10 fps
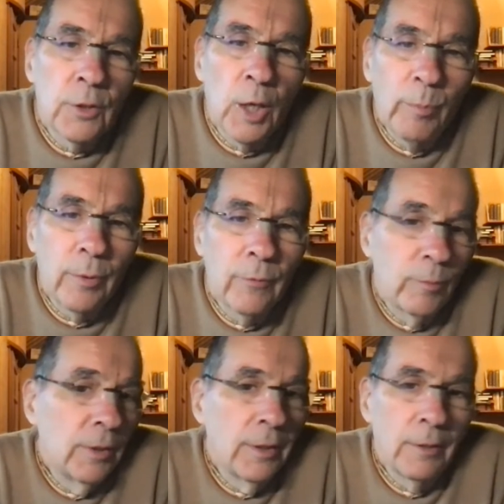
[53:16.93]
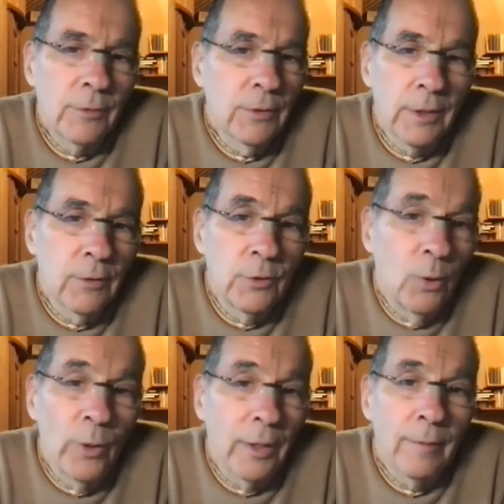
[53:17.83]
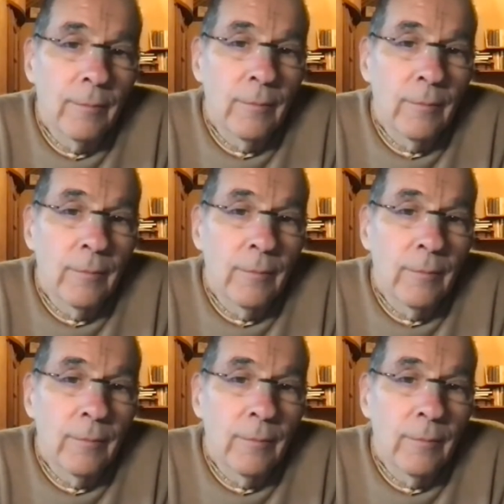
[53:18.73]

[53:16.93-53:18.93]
japa, for me, that was like the joy.